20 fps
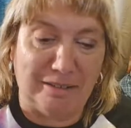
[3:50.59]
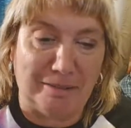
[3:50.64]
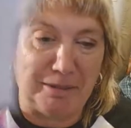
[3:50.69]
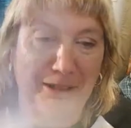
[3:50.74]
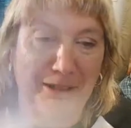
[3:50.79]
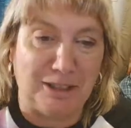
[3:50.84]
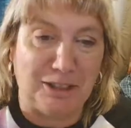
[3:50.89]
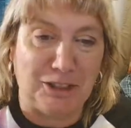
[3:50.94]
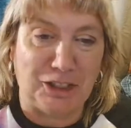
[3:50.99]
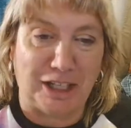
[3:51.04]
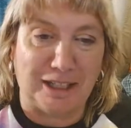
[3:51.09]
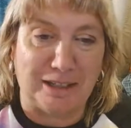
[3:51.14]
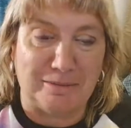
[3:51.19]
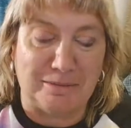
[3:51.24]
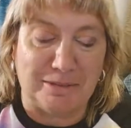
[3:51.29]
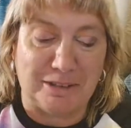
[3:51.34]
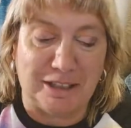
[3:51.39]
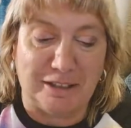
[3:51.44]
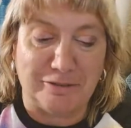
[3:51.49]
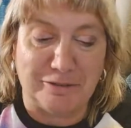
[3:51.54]
I'm going to check
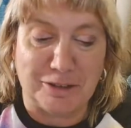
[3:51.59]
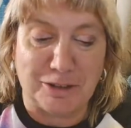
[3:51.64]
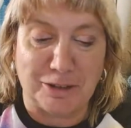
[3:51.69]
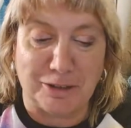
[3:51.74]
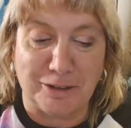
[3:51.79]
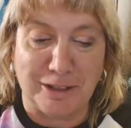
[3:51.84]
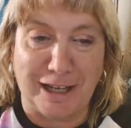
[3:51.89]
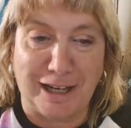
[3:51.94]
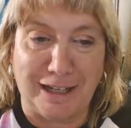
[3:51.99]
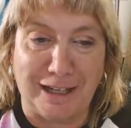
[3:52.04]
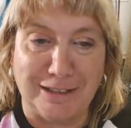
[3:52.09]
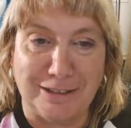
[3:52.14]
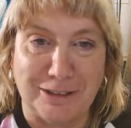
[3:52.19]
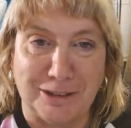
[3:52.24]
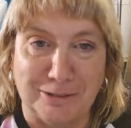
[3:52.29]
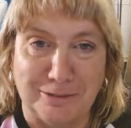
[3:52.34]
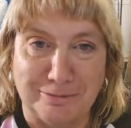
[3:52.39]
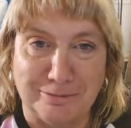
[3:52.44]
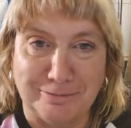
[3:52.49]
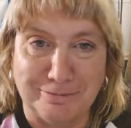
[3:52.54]
them off so that I
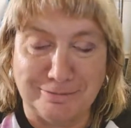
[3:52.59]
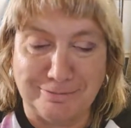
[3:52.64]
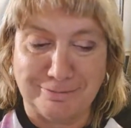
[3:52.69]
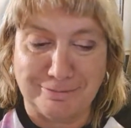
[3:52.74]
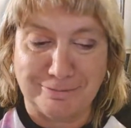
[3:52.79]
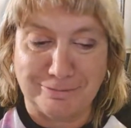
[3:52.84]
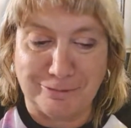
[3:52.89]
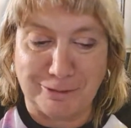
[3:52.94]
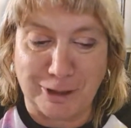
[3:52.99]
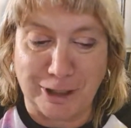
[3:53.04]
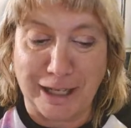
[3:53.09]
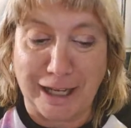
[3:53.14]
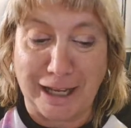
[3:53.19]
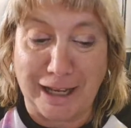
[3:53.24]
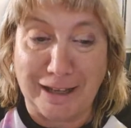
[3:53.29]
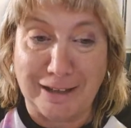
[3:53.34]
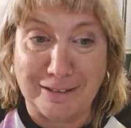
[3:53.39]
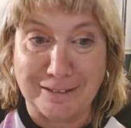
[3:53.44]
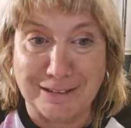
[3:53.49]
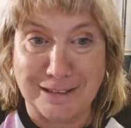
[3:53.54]
don't
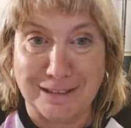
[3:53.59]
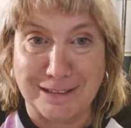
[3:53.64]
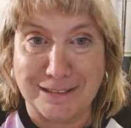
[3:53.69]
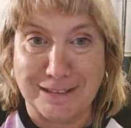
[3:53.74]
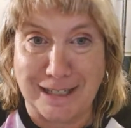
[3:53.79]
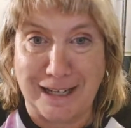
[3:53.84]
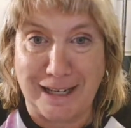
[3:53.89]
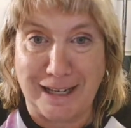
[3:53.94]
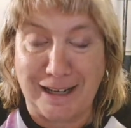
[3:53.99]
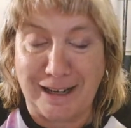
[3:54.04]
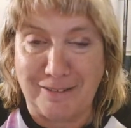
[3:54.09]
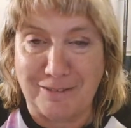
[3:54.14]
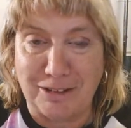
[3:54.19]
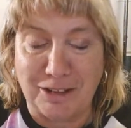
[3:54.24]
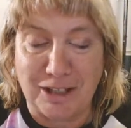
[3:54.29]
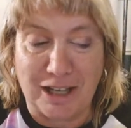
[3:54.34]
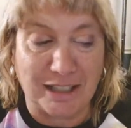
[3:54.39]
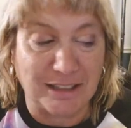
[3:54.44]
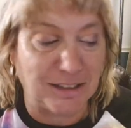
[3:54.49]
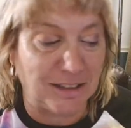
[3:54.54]
forget to say I have a
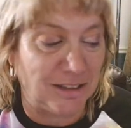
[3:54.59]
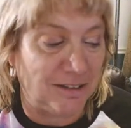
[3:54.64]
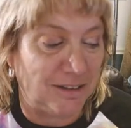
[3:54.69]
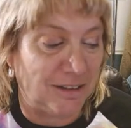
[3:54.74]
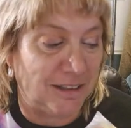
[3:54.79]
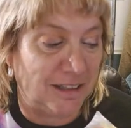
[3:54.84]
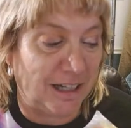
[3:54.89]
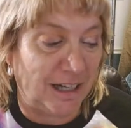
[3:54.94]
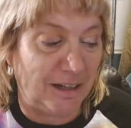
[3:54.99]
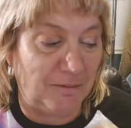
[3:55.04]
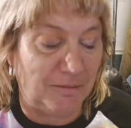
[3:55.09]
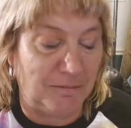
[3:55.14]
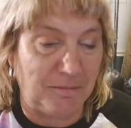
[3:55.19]
lot to do tonight.